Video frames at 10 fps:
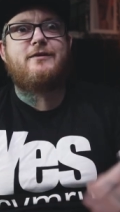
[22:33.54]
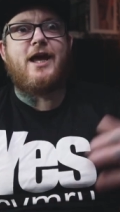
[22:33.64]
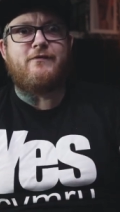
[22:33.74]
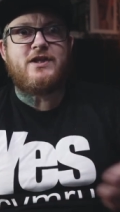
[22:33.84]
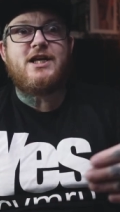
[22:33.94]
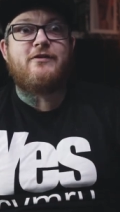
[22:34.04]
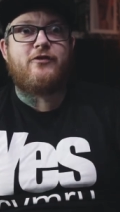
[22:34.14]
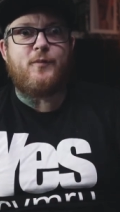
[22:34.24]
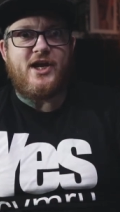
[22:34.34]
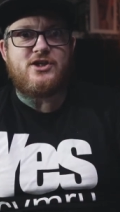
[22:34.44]
giving the
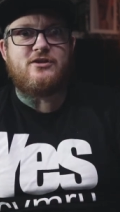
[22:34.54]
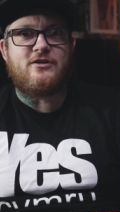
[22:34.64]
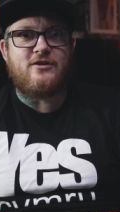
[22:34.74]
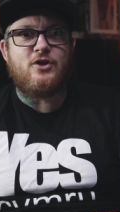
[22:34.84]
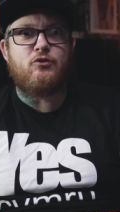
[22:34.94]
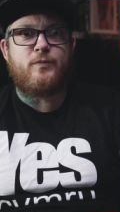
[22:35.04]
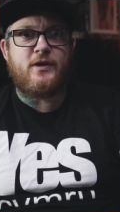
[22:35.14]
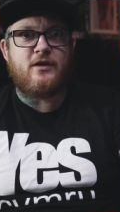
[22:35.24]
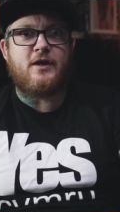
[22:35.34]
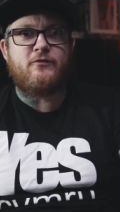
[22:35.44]
information to the
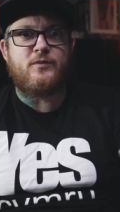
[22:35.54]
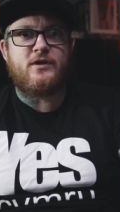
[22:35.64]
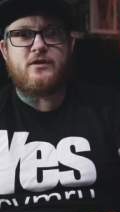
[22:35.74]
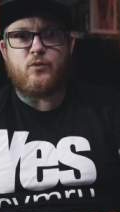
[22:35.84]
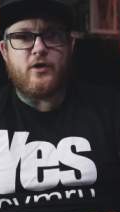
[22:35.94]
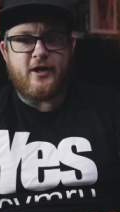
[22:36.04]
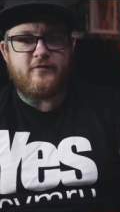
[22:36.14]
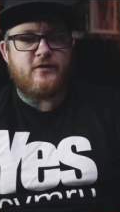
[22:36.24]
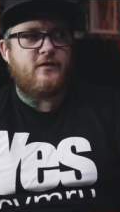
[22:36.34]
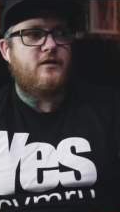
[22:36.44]
European government and
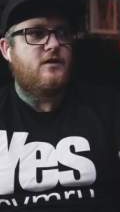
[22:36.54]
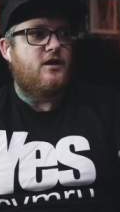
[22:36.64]
whatever,